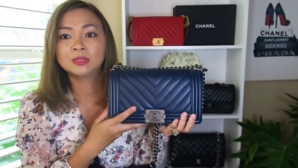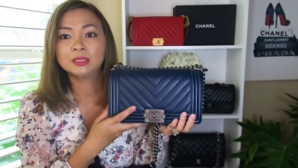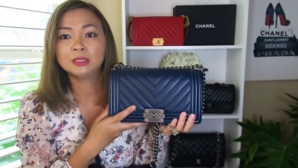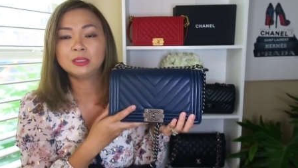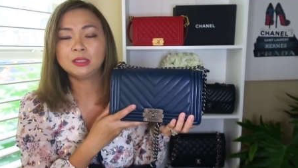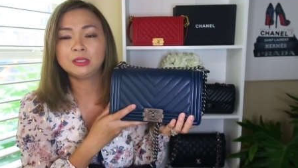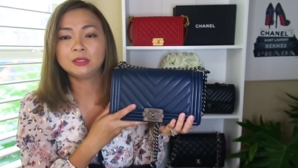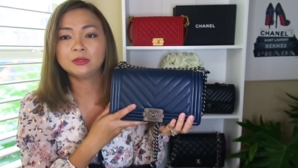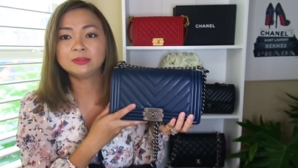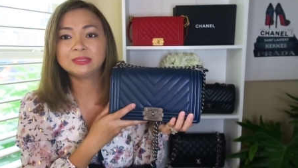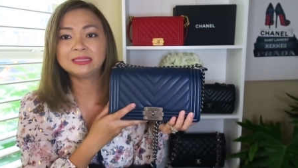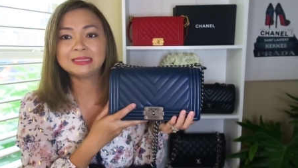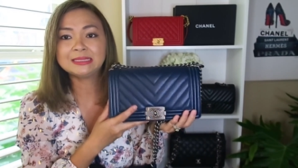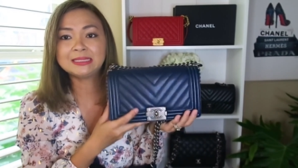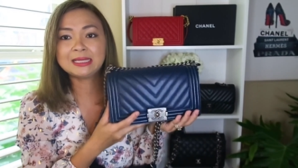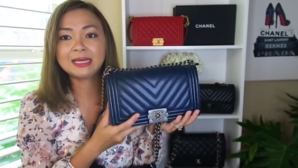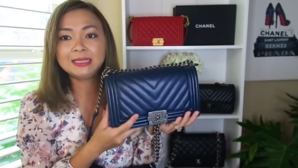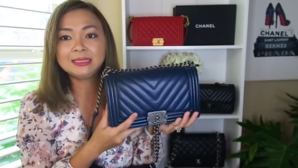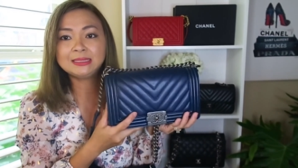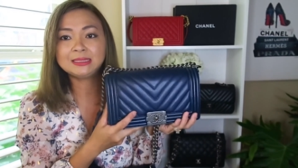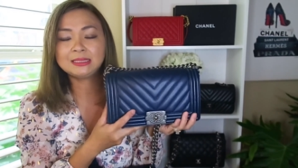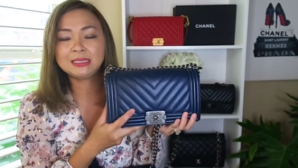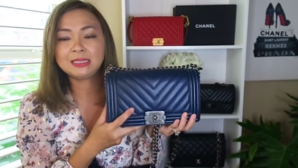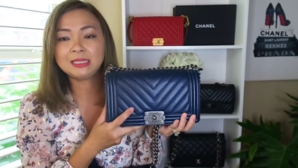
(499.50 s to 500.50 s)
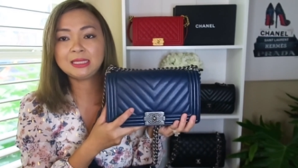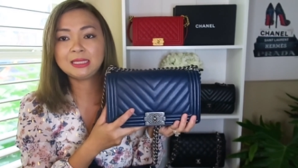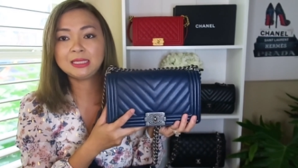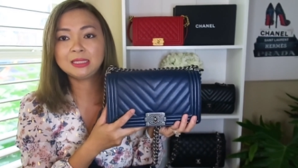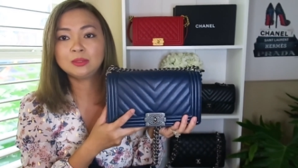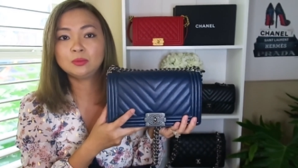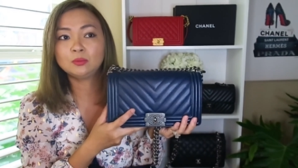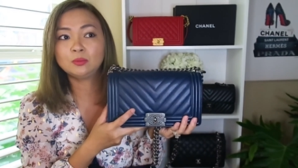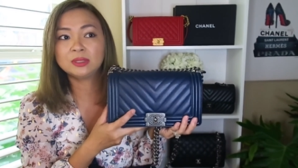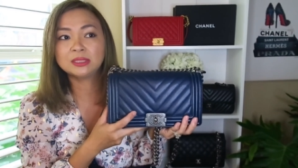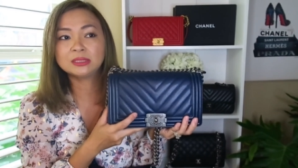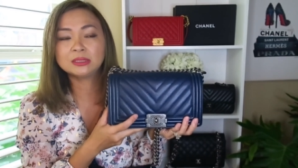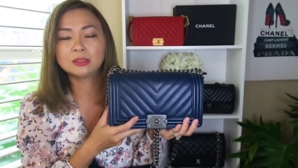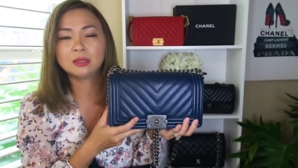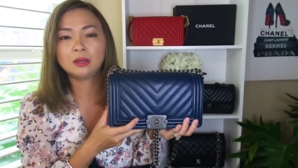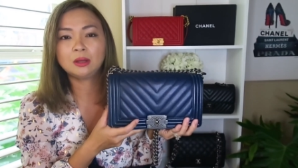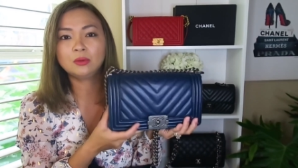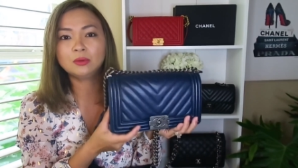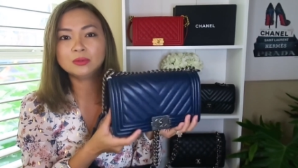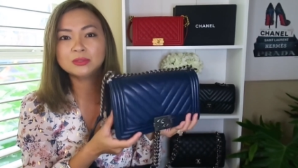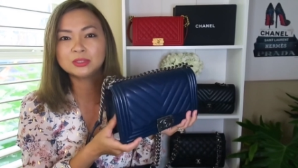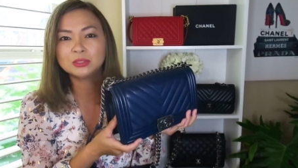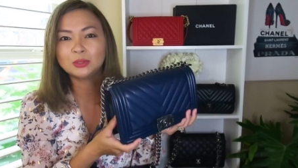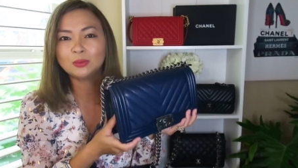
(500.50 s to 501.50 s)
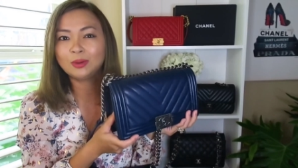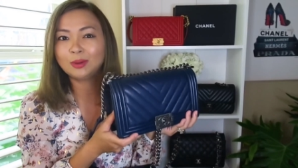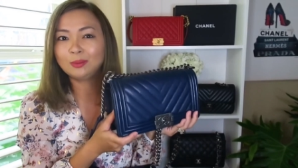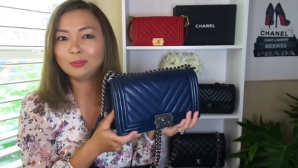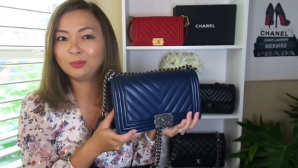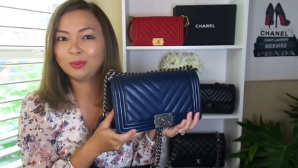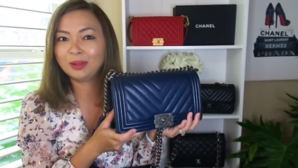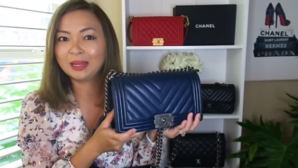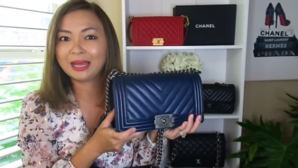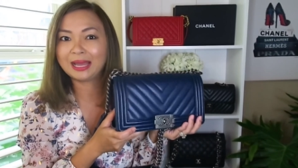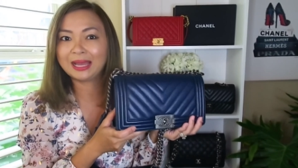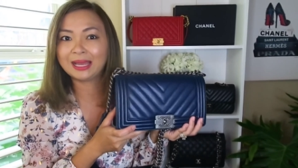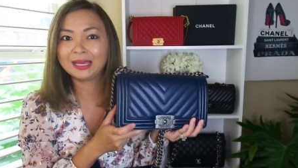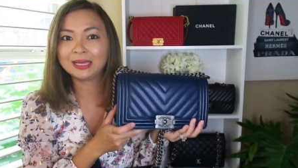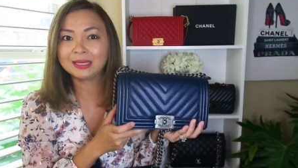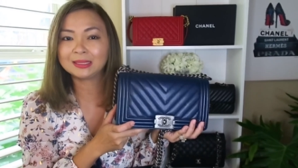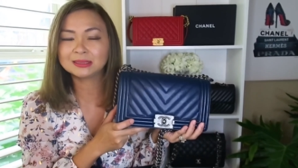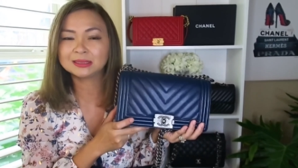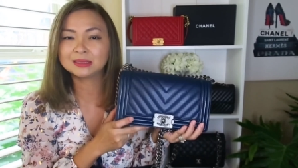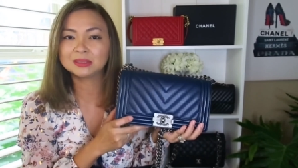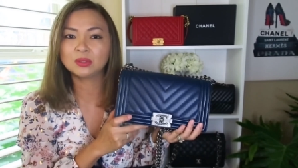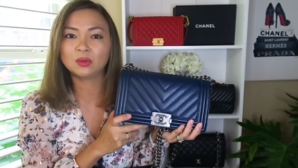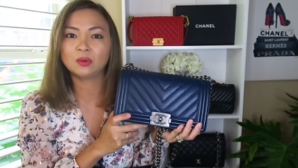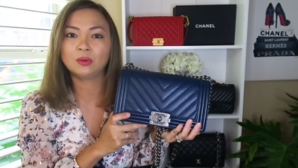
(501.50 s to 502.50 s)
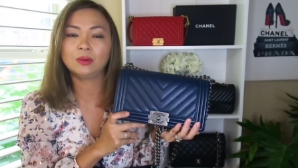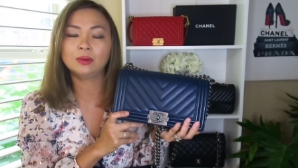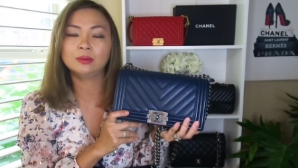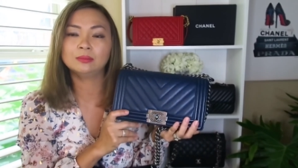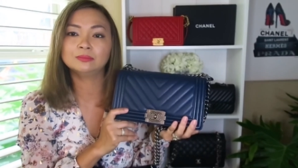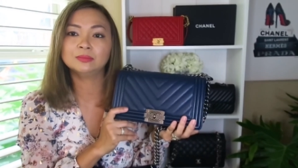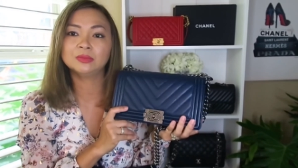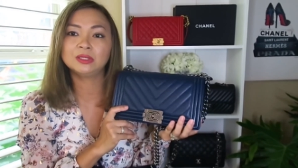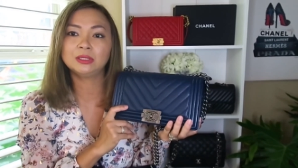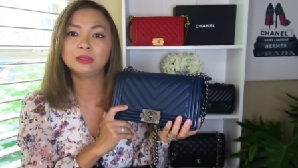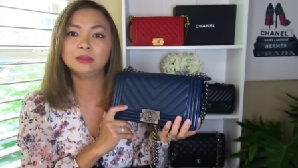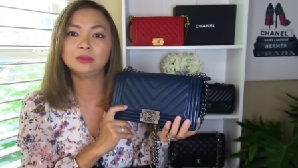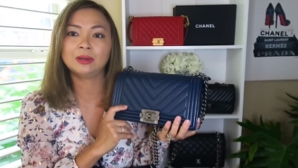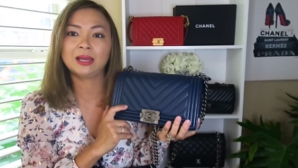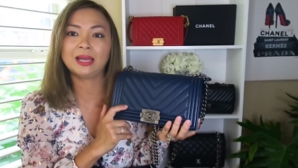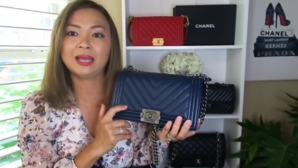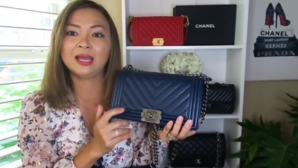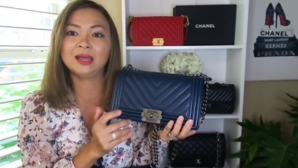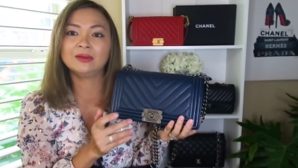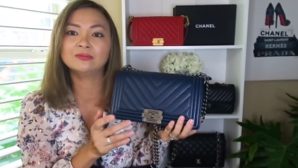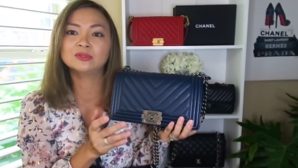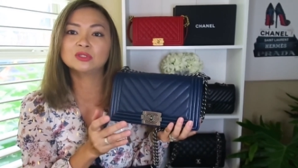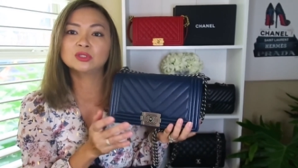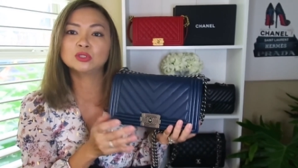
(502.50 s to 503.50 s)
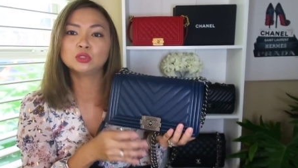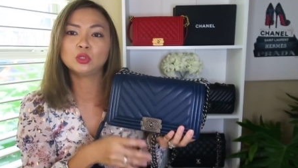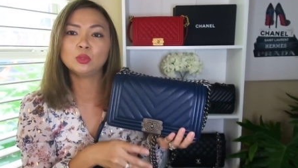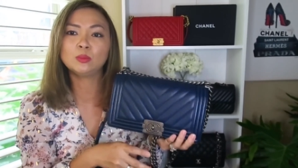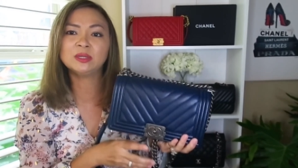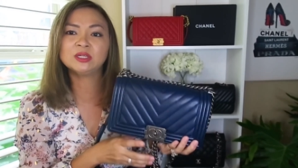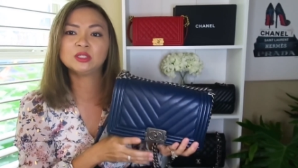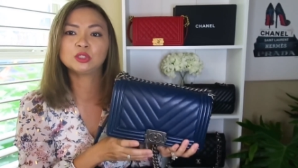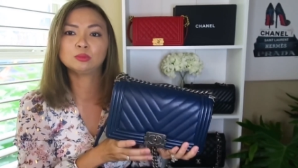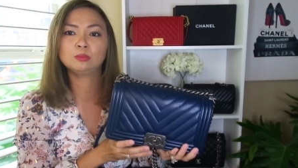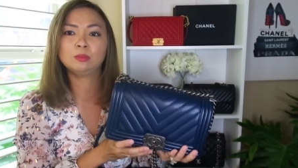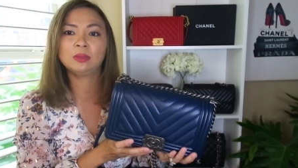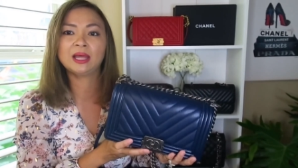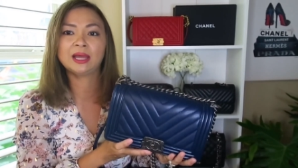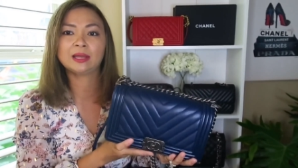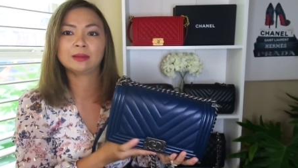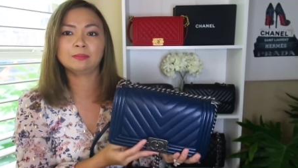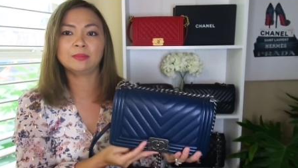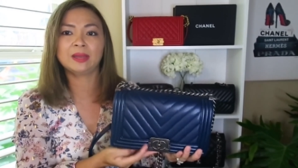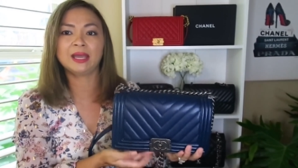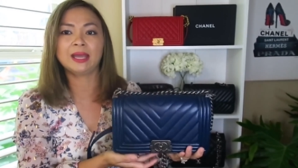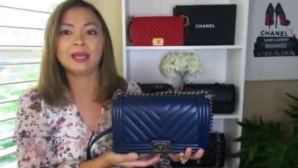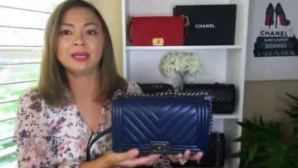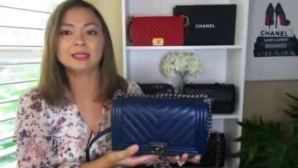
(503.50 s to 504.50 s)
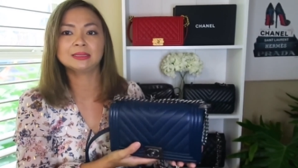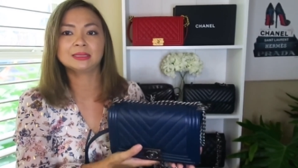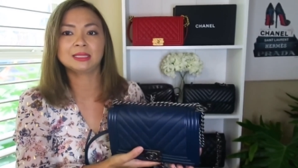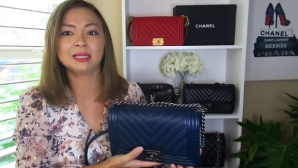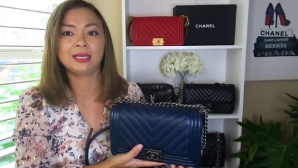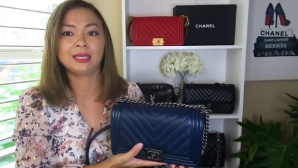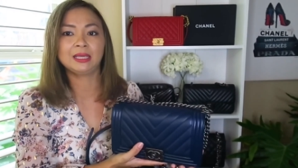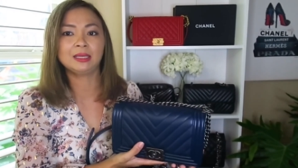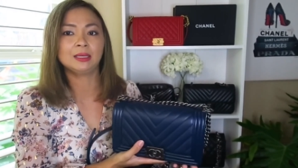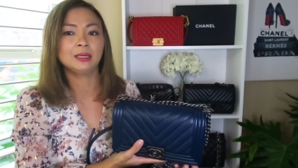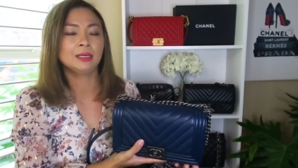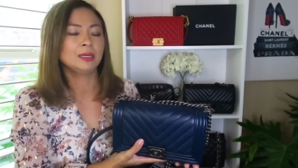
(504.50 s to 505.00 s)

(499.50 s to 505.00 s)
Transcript: you know, the 19 was also a black. So, you know, I have so much black bags. Like